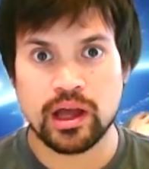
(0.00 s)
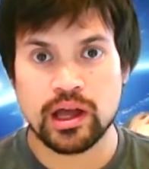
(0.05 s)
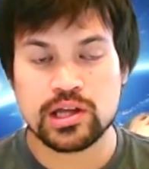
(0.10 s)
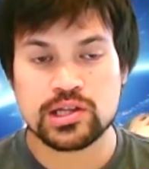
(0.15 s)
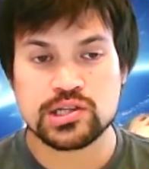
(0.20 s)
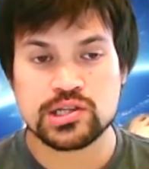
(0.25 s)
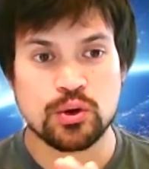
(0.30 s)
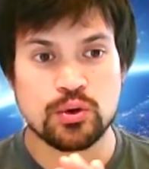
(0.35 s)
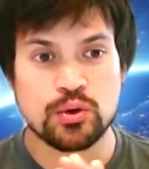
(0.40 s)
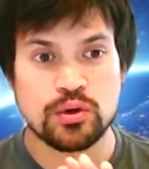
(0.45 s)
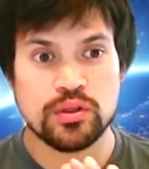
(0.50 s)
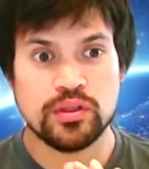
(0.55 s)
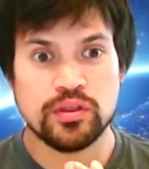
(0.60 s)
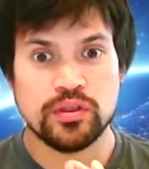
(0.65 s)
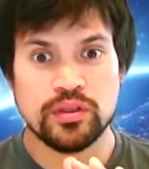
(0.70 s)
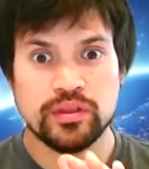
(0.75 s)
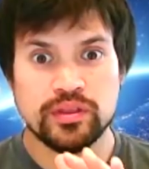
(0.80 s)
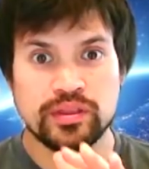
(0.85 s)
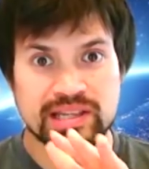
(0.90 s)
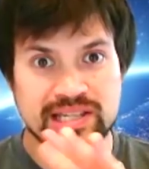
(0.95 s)
so
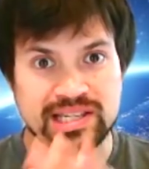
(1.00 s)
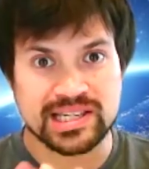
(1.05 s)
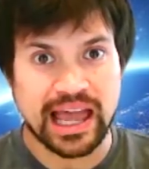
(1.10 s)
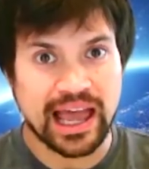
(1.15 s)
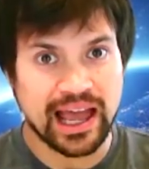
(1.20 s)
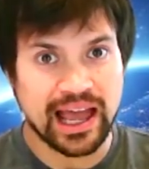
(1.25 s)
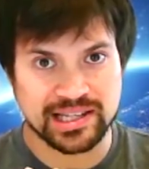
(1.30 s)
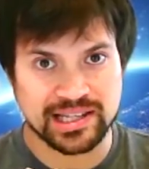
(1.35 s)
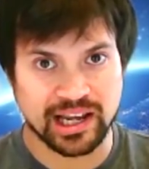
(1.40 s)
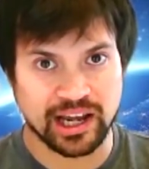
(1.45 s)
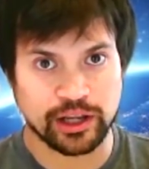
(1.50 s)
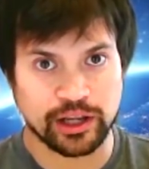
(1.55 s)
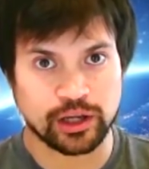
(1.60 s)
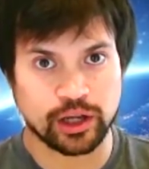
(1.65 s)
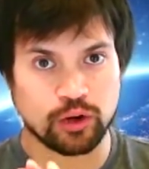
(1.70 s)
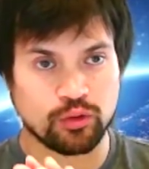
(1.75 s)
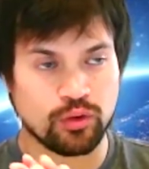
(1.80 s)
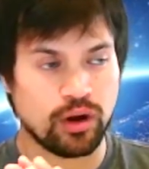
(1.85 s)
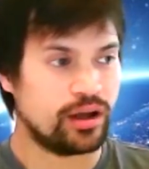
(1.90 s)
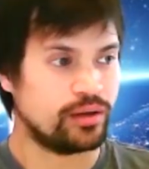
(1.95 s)
this is airtight. You can
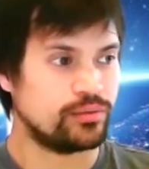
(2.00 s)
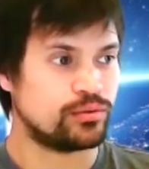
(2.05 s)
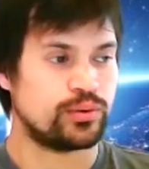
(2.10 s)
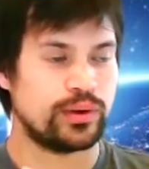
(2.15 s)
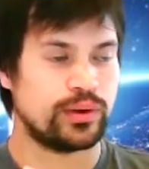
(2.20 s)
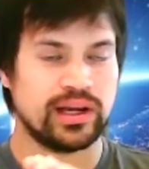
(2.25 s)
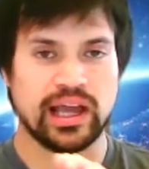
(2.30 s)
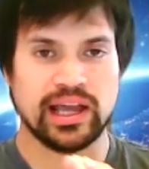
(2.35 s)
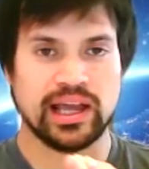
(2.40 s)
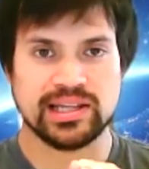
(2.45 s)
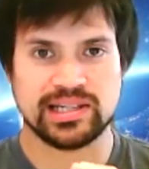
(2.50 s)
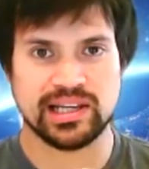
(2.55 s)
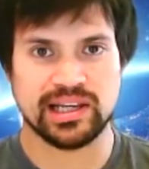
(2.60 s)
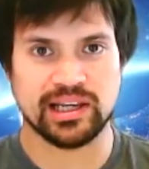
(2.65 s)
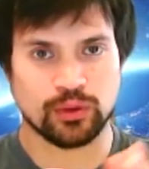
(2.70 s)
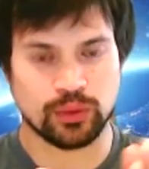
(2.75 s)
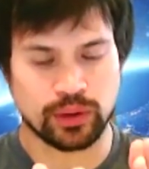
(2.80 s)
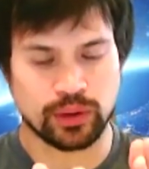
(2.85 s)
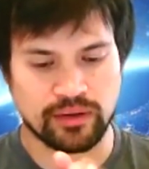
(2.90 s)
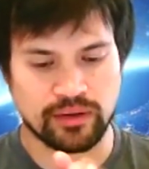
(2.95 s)
go right 2018
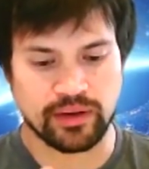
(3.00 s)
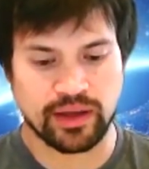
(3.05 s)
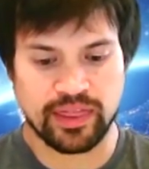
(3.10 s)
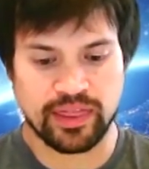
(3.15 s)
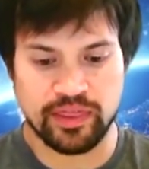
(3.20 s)
or whatever.